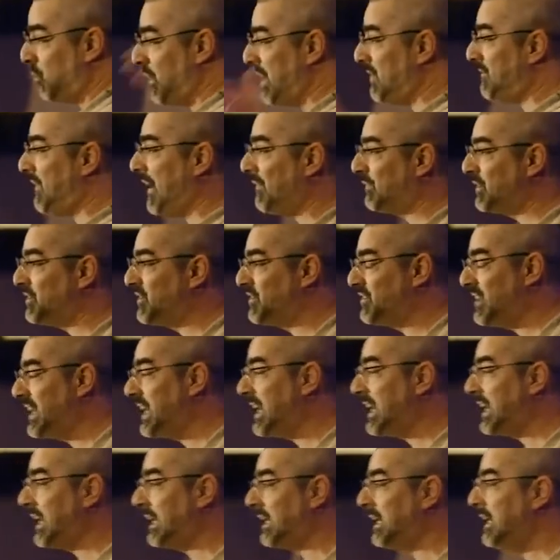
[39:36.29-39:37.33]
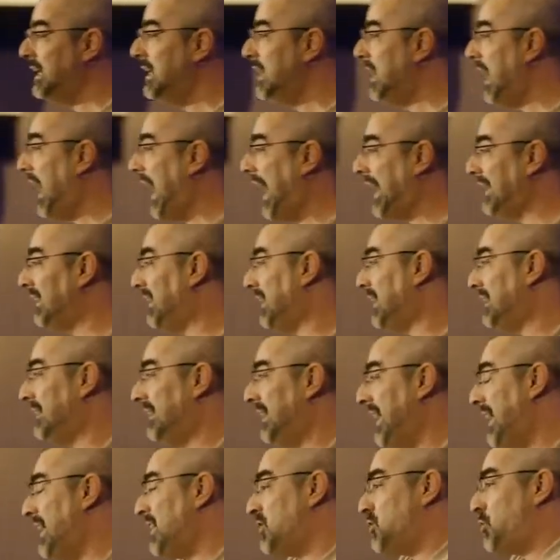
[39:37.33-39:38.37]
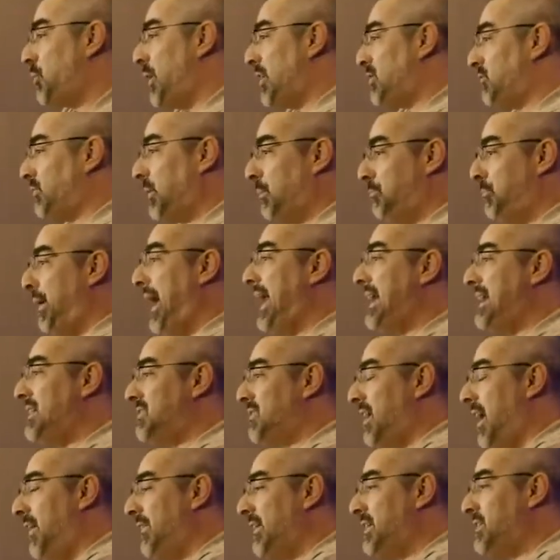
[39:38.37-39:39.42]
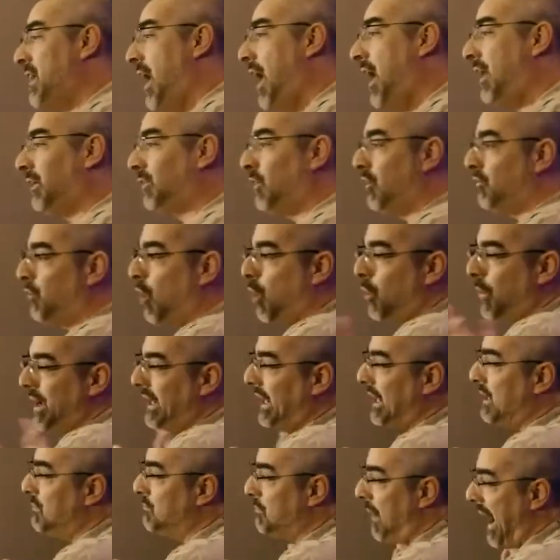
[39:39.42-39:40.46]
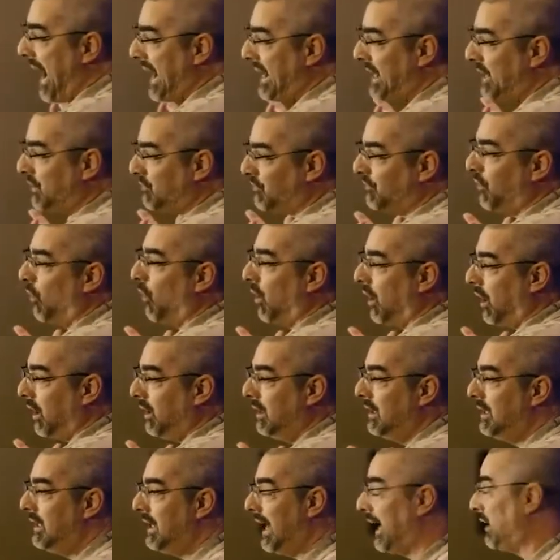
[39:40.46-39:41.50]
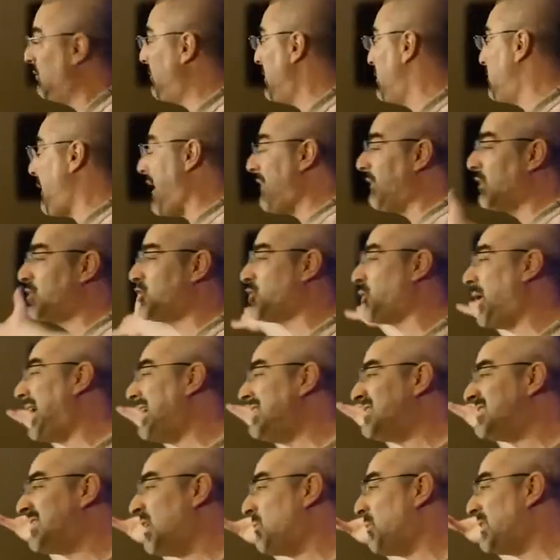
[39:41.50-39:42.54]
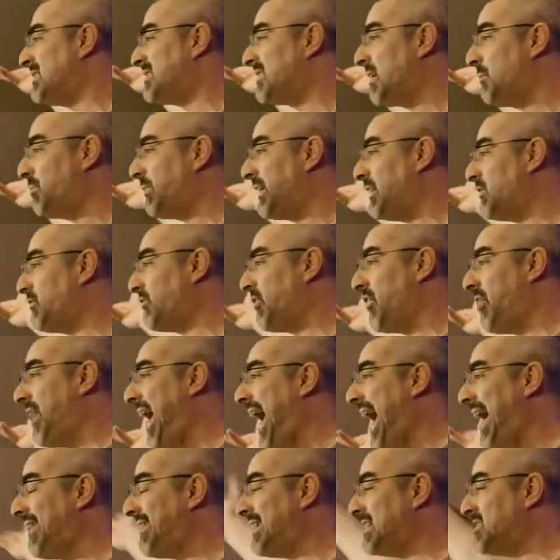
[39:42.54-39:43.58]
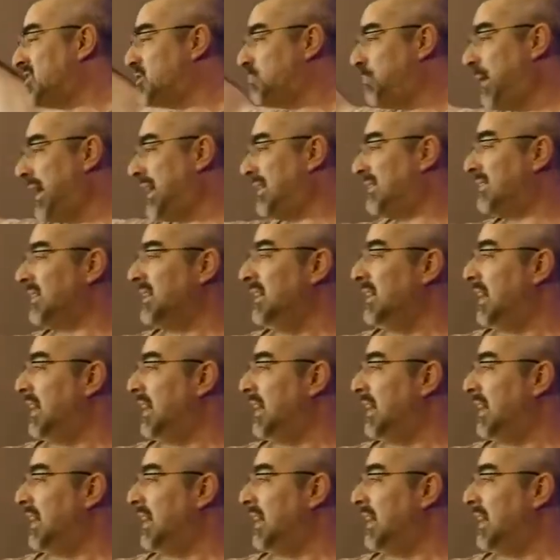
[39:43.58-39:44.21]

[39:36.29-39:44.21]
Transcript: we've ever seen and can get it to us for pennies on the dollar of what we can mine it for, and we'd rather trade someone something for that than spend